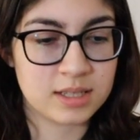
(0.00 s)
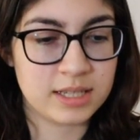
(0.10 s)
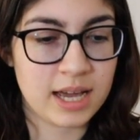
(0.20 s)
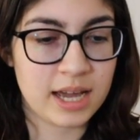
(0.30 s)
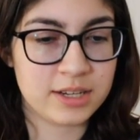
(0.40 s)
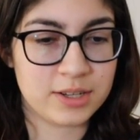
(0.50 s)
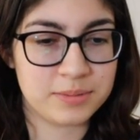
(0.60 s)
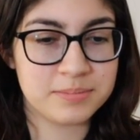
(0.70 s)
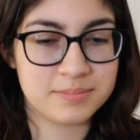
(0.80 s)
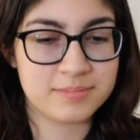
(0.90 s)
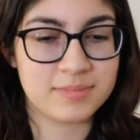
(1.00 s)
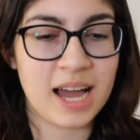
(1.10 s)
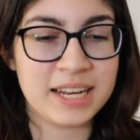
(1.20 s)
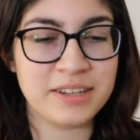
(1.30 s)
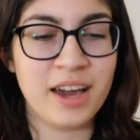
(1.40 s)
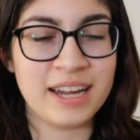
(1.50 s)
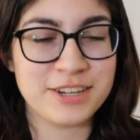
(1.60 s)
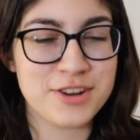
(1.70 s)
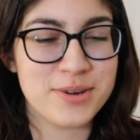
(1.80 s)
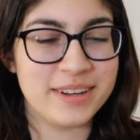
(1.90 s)
Yeah, I know. I I
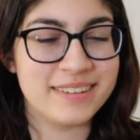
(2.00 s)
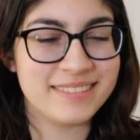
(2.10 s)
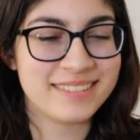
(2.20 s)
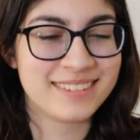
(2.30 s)
knew it.